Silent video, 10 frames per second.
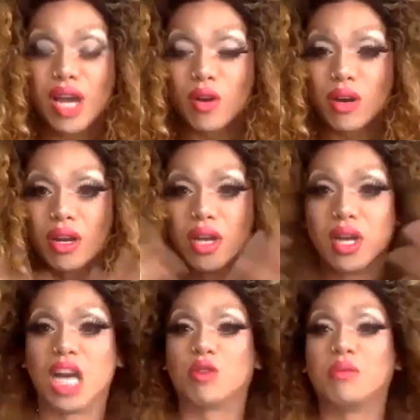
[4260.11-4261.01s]
or
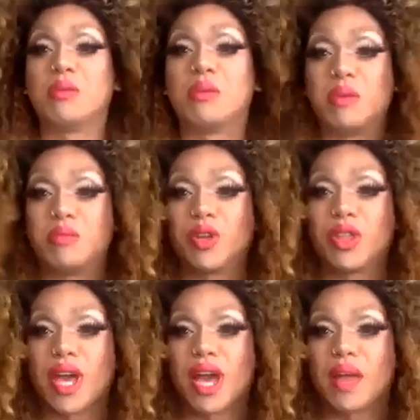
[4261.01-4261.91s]
a group of people
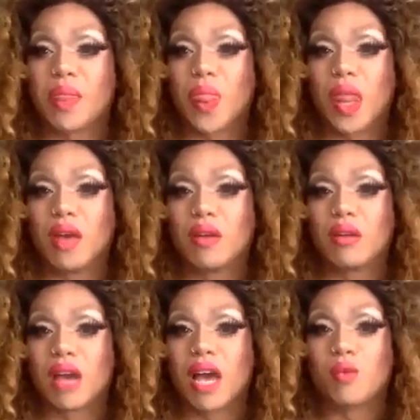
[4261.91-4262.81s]
that
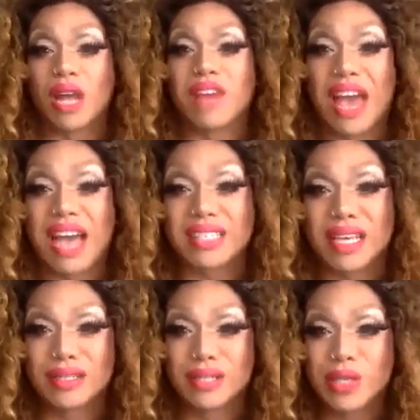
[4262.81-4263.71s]
would have
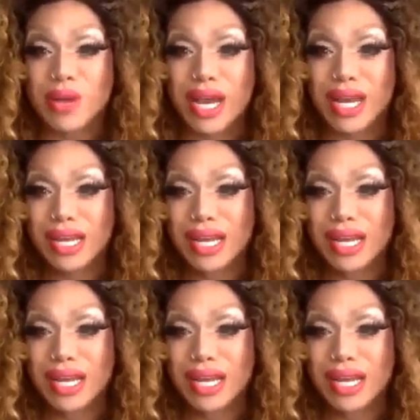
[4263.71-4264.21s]
access to drag.